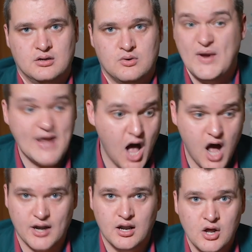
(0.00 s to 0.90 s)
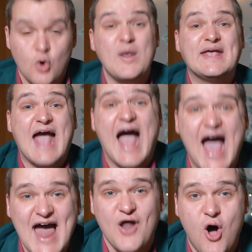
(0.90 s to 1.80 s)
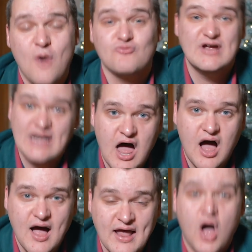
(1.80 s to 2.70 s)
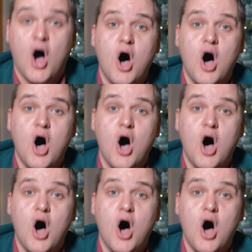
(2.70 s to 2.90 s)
We can't. We cannot rely